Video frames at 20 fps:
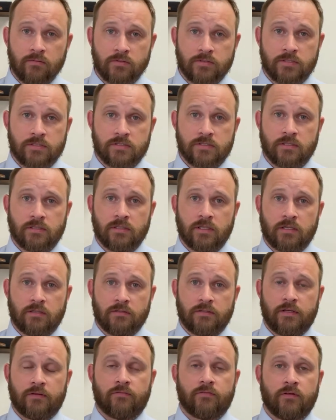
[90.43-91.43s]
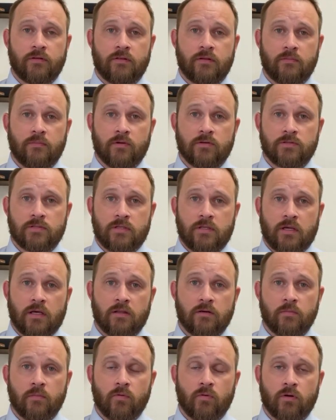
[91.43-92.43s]
which is a little different than most of the
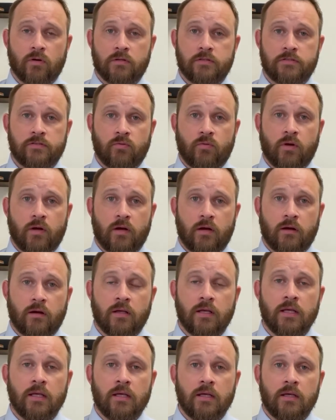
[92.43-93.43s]
other boards, where